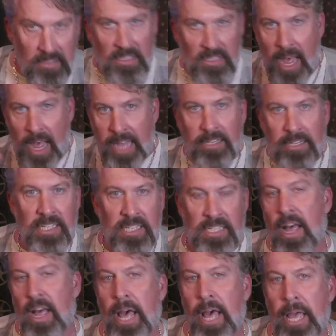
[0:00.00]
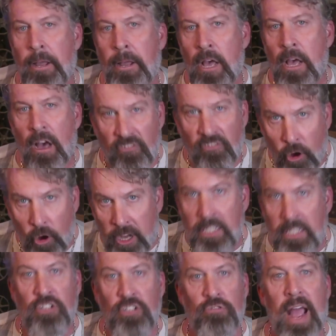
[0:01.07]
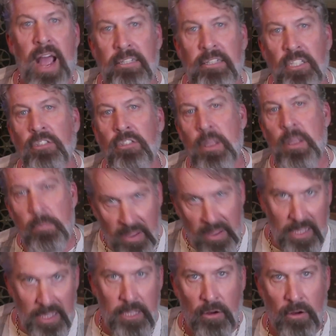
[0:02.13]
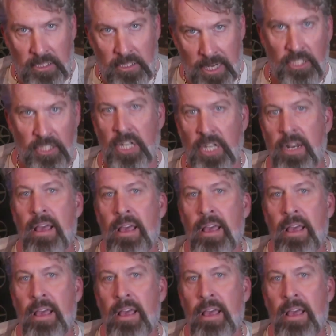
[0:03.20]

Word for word: side to side. Avoid distractions that pivot your attention